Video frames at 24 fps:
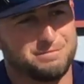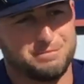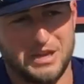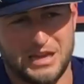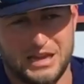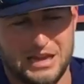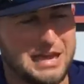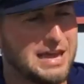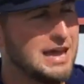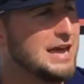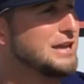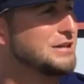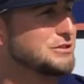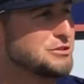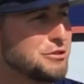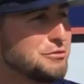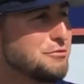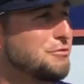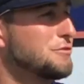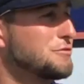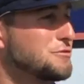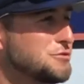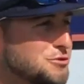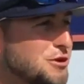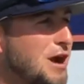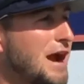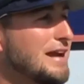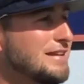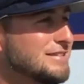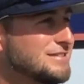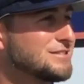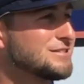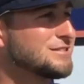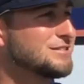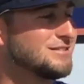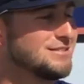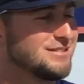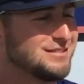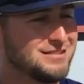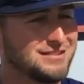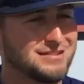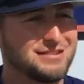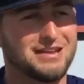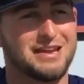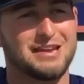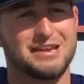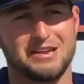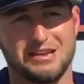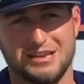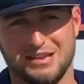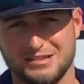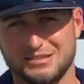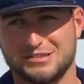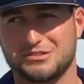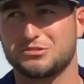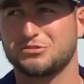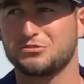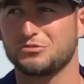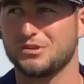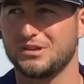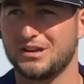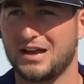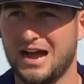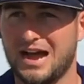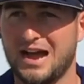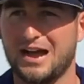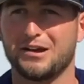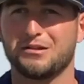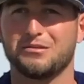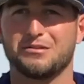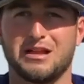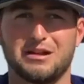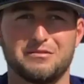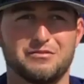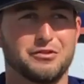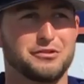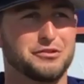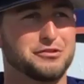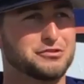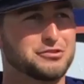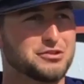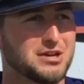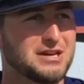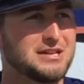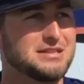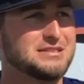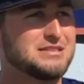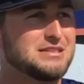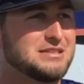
mechanics to throw strikes. Then you get to a higher level and you're trying